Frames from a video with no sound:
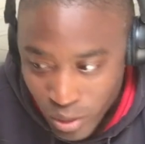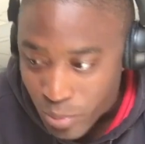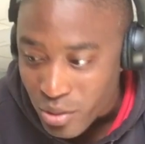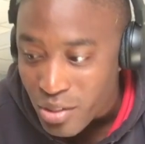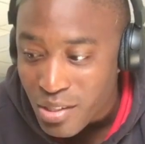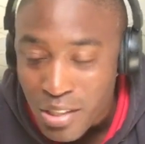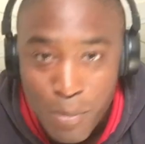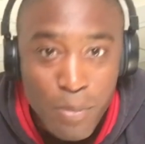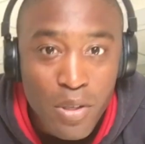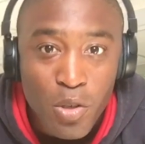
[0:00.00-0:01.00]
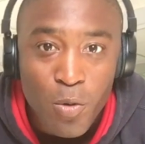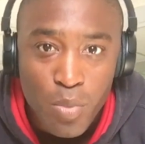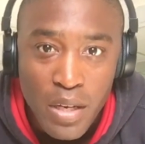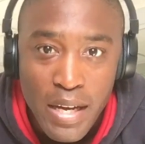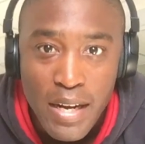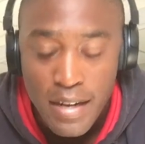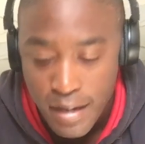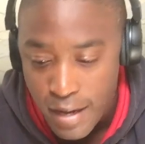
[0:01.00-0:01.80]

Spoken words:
we were able to sleep a little bit.